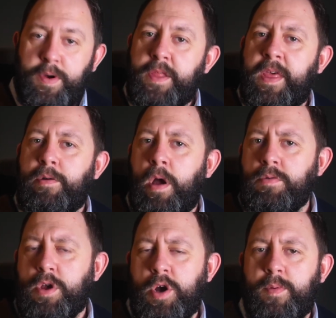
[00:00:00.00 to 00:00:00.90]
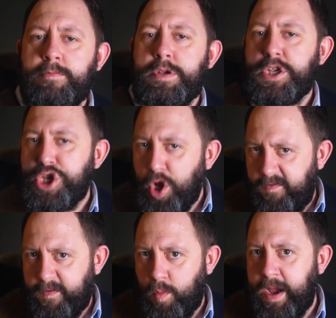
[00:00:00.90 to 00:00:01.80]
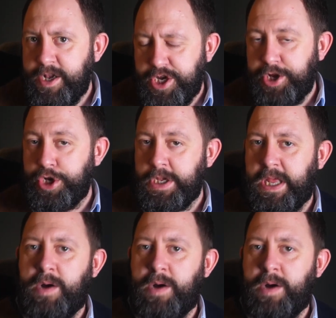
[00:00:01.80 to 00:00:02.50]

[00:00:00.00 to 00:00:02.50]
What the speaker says: but there are a couple of software changes